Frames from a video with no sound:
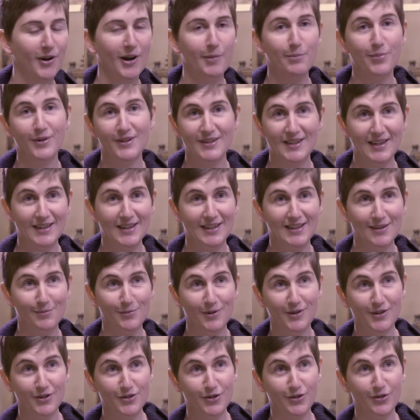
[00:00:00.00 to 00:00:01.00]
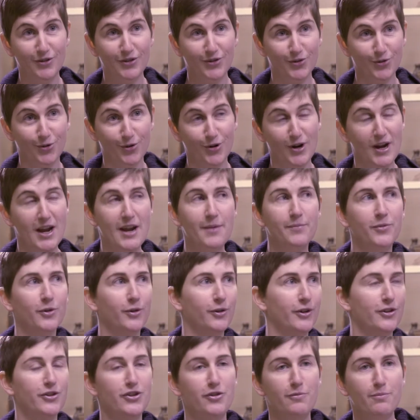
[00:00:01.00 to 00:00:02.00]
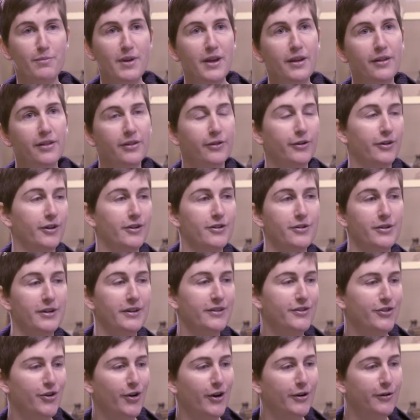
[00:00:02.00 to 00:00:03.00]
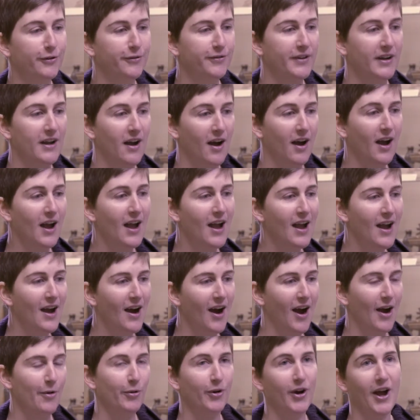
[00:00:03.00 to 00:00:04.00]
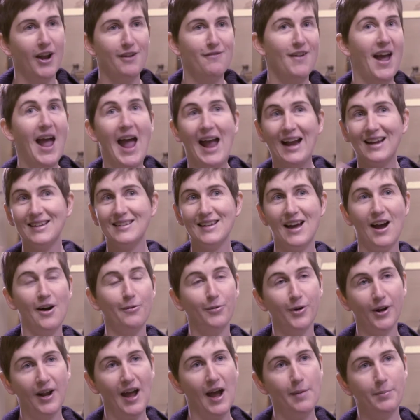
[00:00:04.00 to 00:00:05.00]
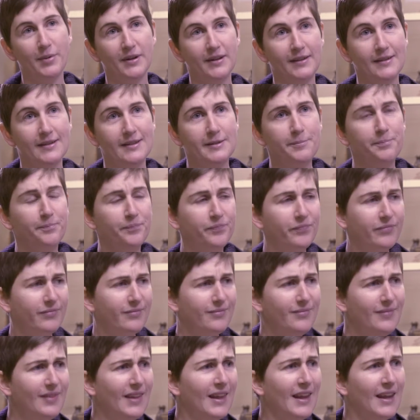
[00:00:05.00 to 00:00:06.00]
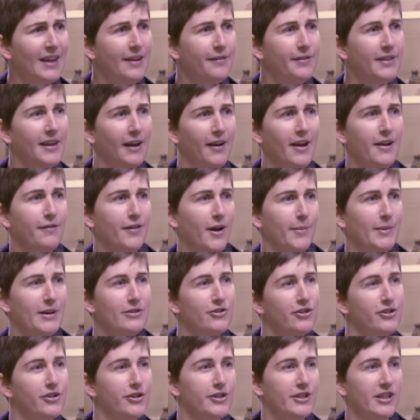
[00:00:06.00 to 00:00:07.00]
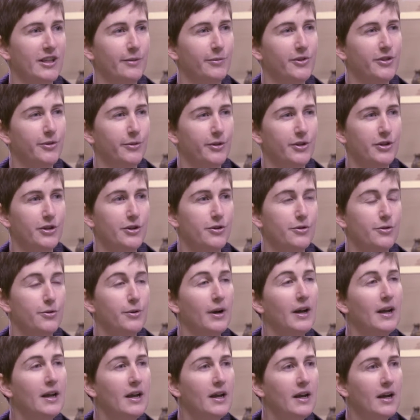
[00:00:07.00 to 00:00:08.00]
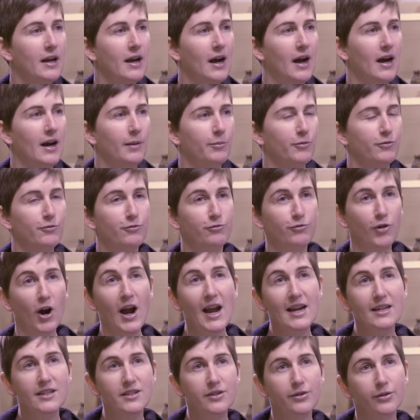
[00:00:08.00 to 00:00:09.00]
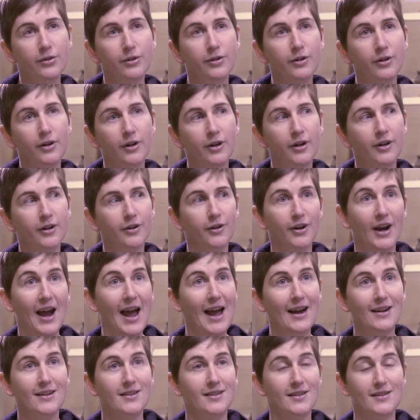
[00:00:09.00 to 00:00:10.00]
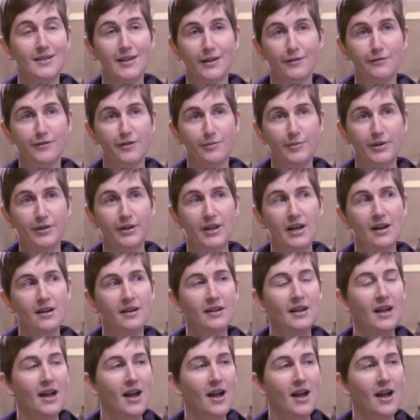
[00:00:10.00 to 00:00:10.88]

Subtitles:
I'm presenting them with a new story or a new myth or a new historical figure, I will kind of act out what happens. If I'm introducing them to a new rite or act that's unfamiliar,